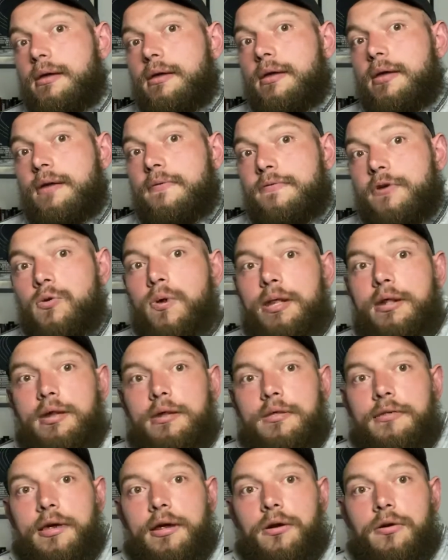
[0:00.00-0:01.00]
If you get in
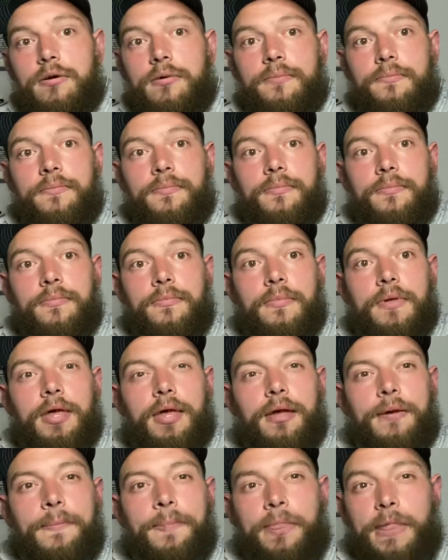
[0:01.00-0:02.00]
there
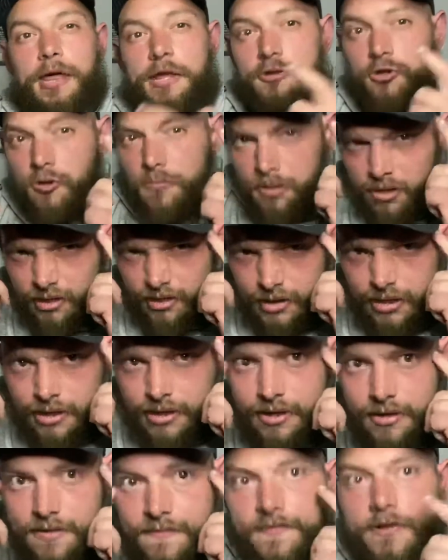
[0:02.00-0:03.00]
and you
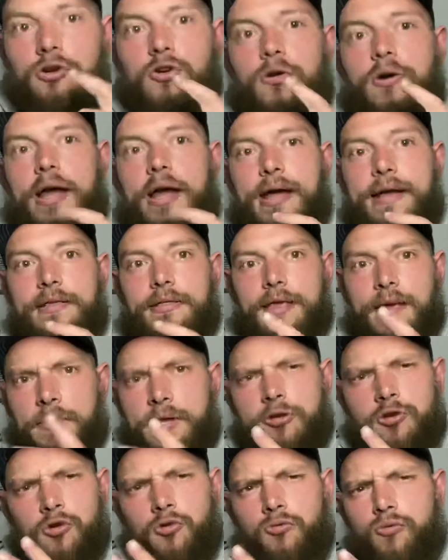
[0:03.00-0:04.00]
believe in your head, and I mean
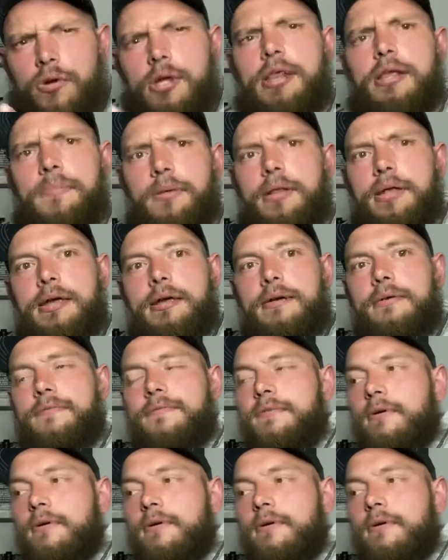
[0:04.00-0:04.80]
you really believe